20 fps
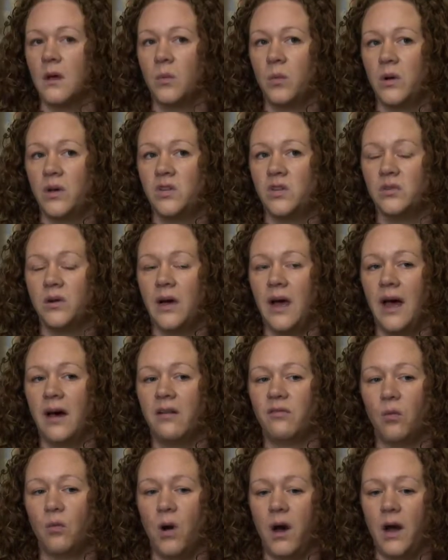We do
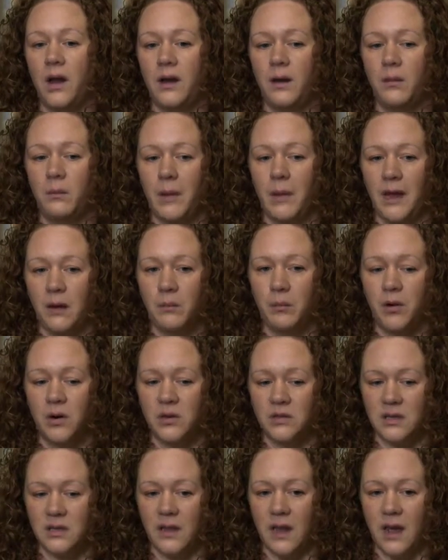have one main
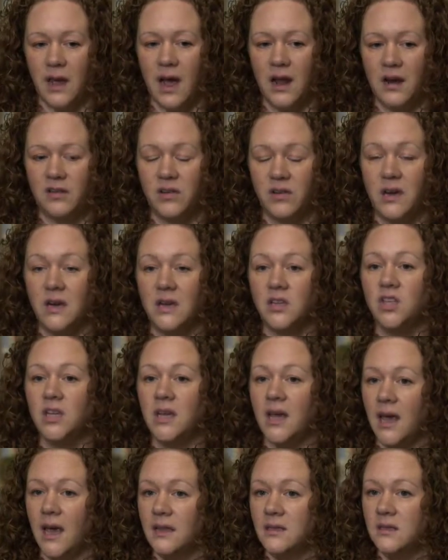person that kind of
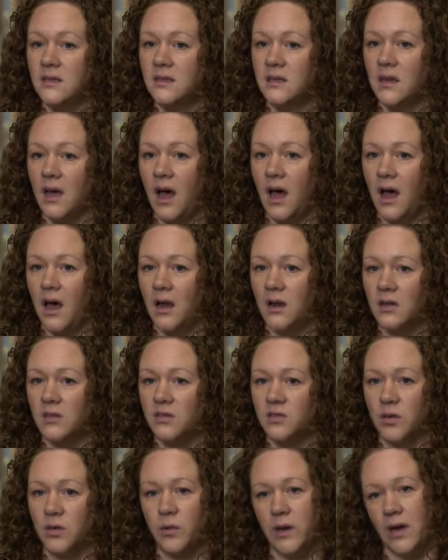initiates a huddle,
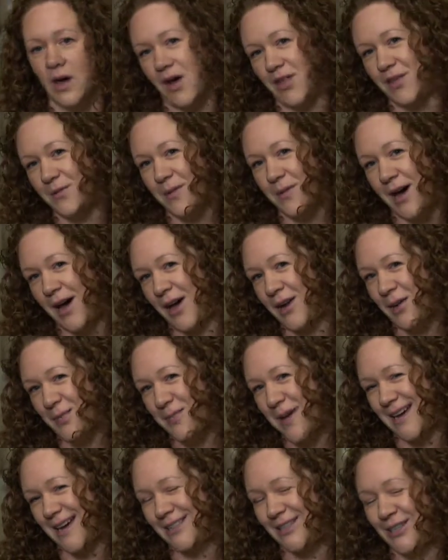so we call them a huddle
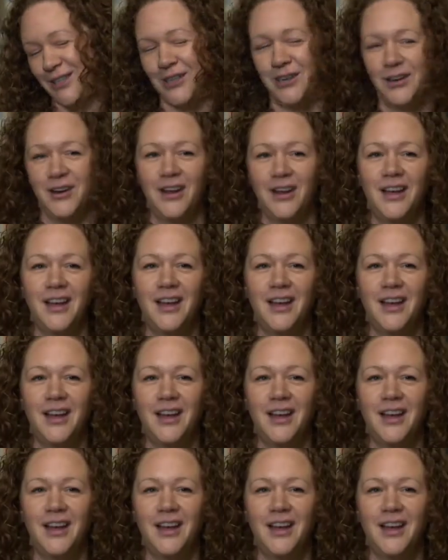master.